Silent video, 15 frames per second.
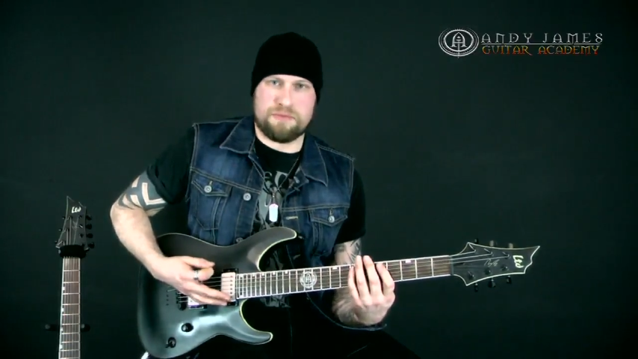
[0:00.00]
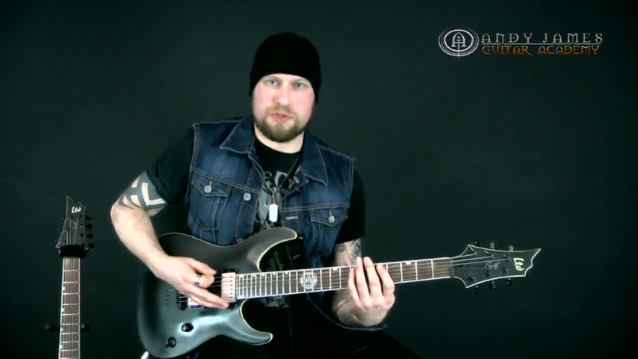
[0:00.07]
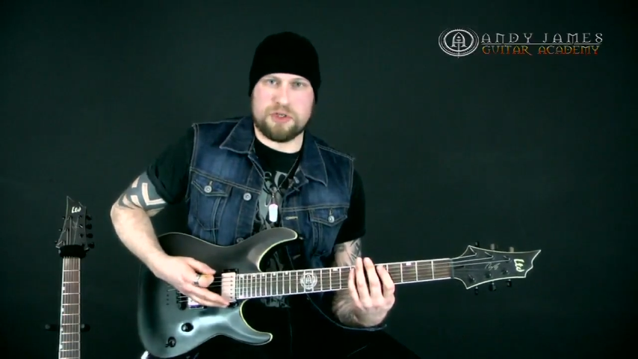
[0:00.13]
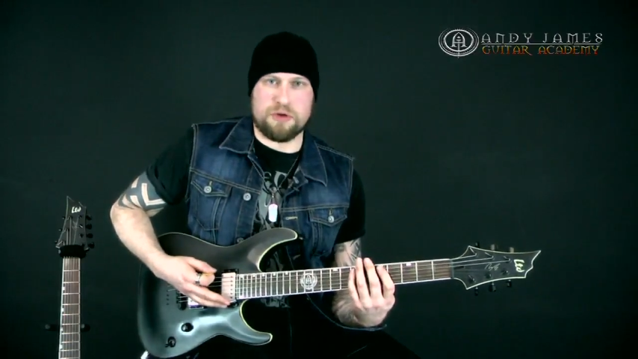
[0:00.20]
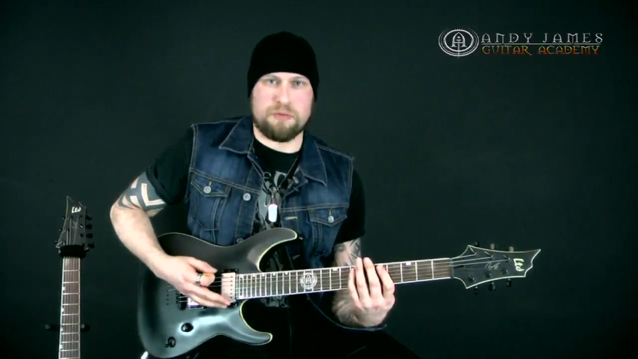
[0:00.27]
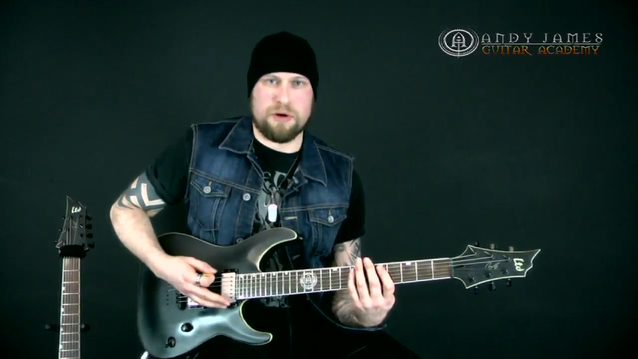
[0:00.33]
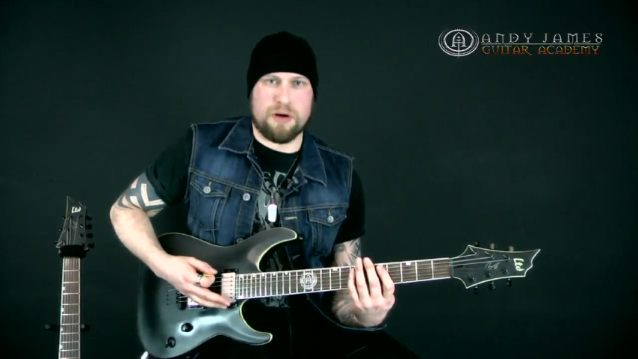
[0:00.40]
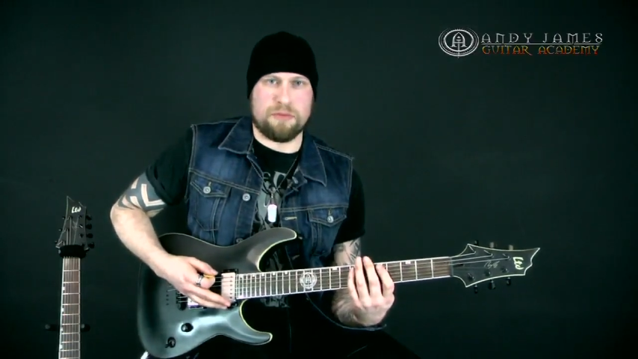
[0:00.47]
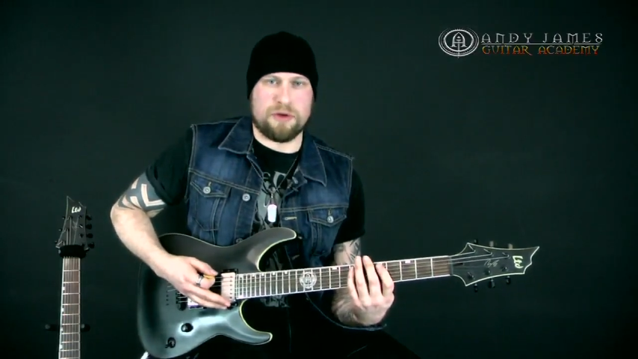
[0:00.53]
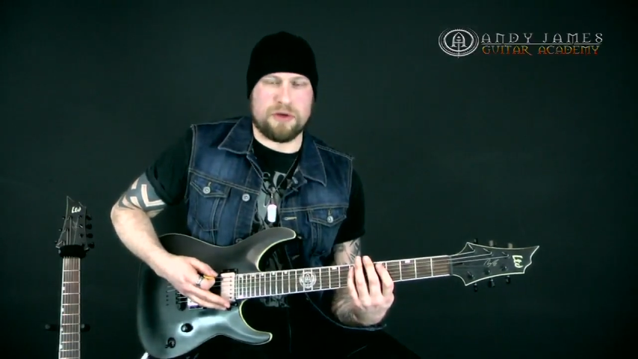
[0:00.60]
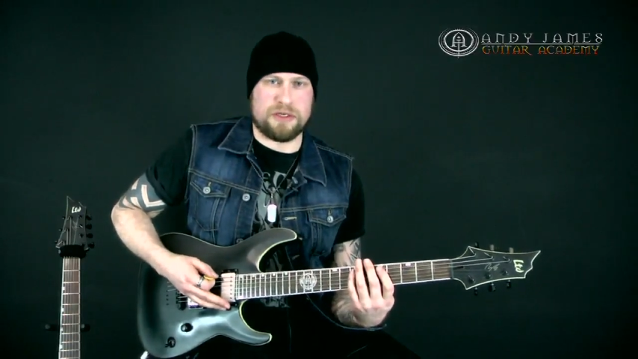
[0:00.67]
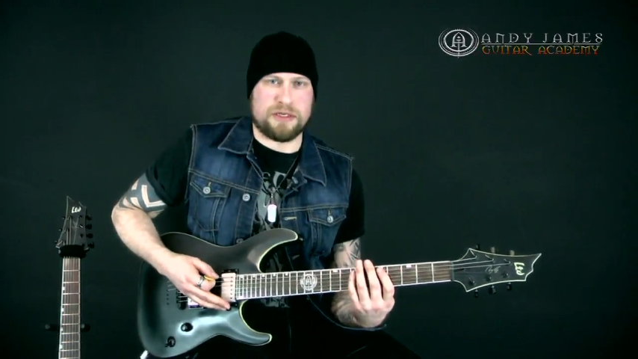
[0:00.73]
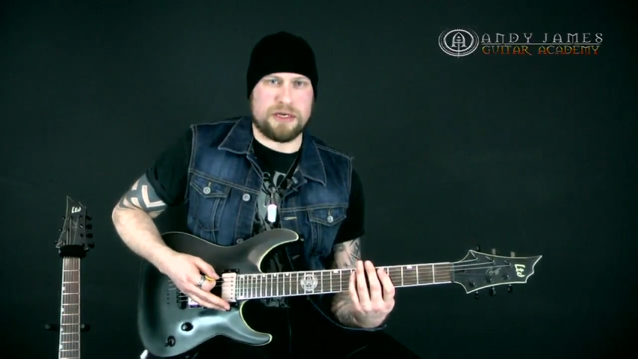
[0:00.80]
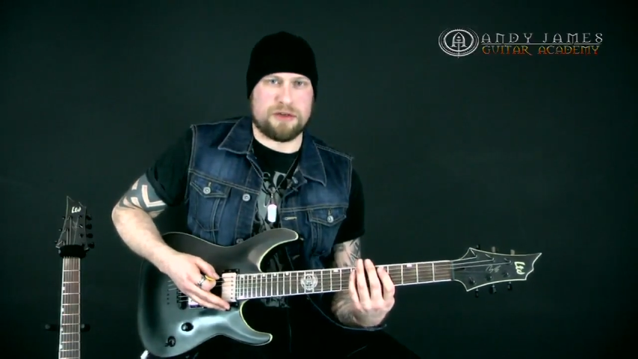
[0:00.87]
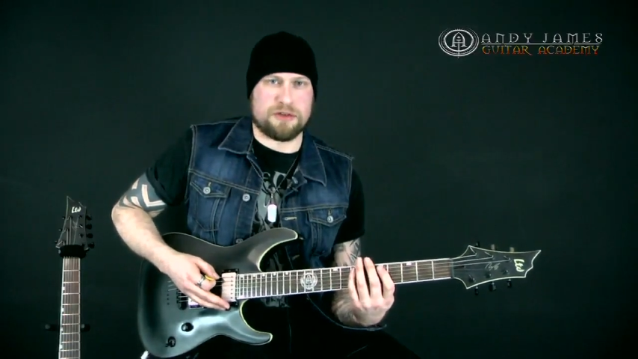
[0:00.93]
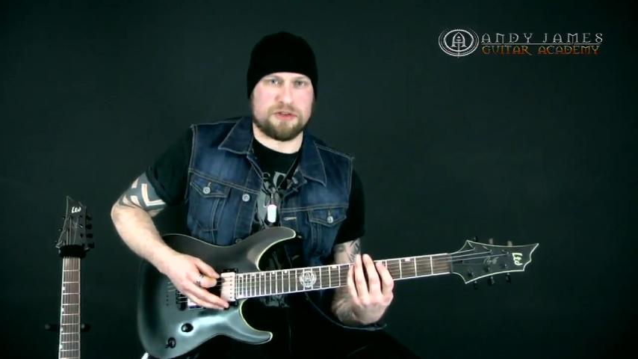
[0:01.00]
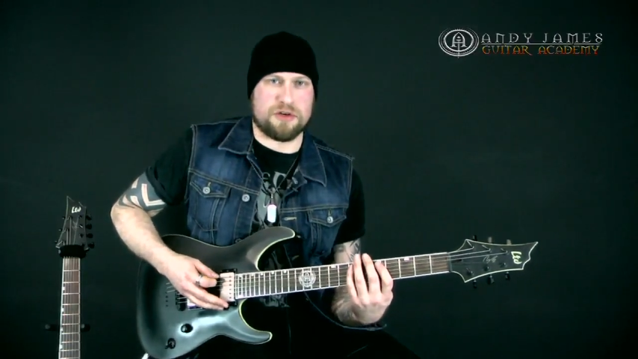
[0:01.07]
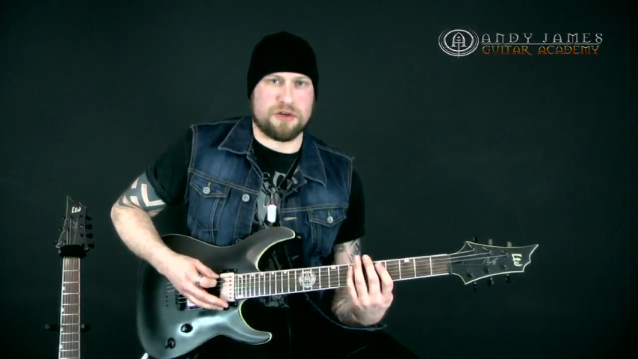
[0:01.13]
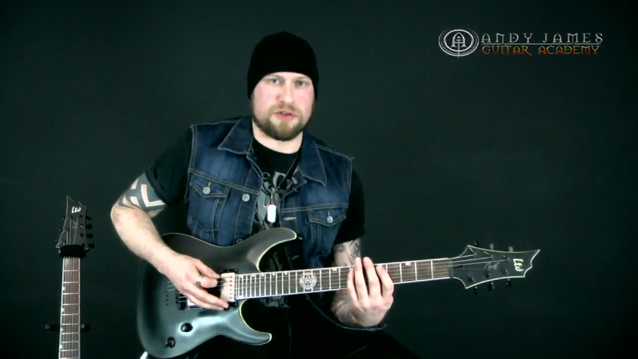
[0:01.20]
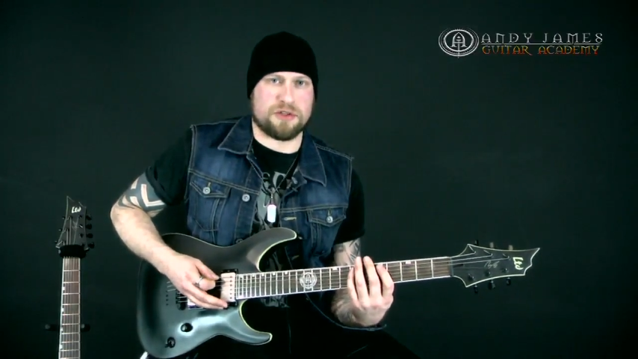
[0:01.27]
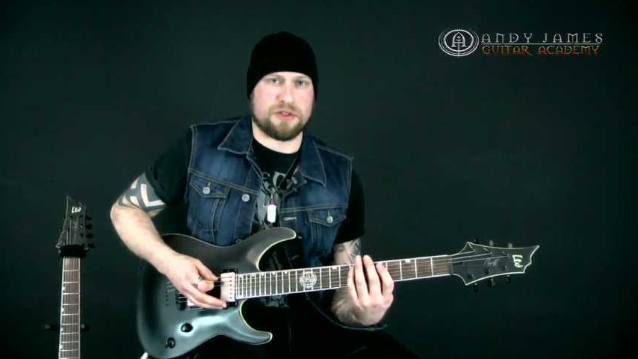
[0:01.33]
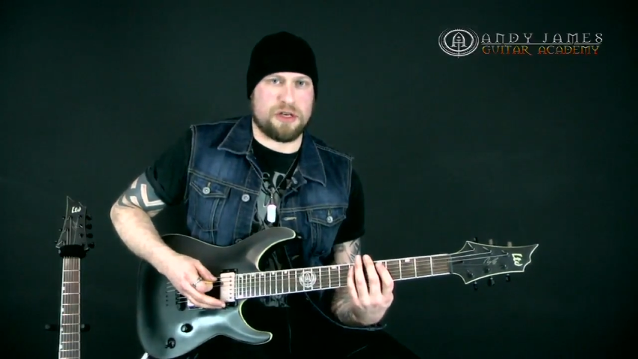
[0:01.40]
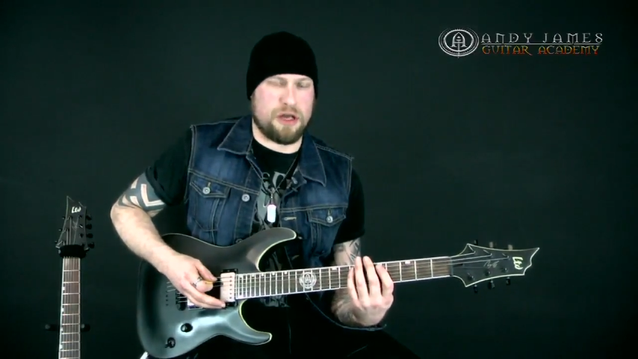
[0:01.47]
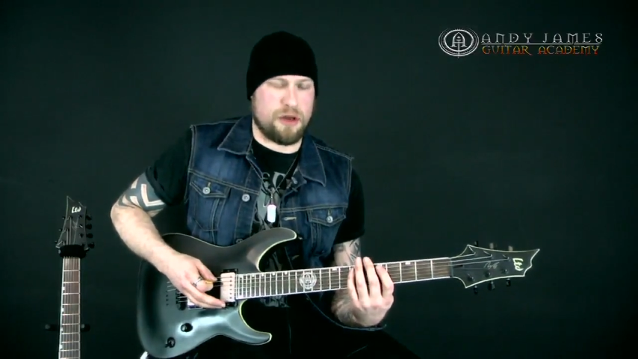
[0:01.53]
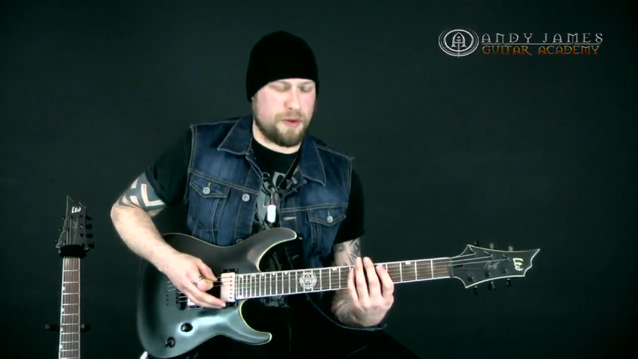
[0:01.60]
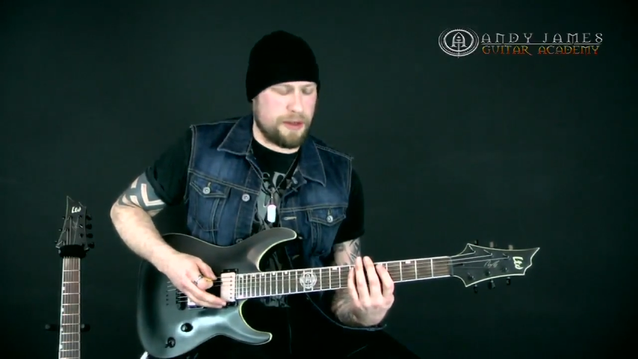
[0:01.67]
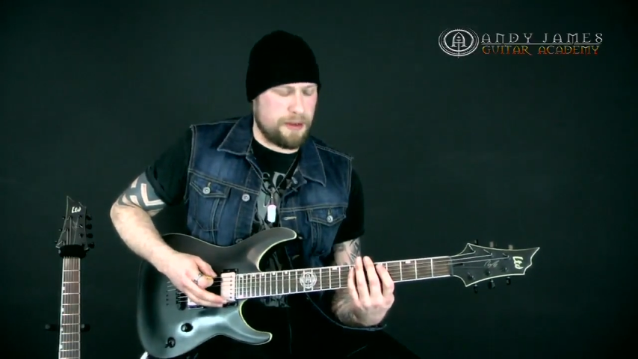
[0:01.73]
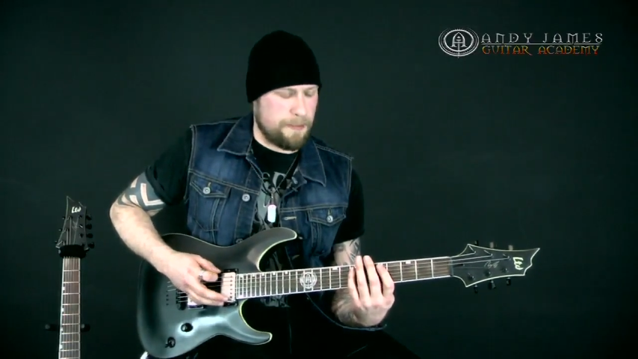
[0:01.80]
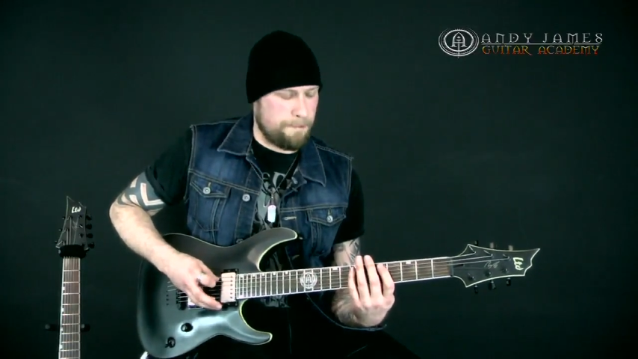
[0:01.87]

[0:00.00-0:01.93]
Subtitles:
2 palm muted downstrokes on the low E,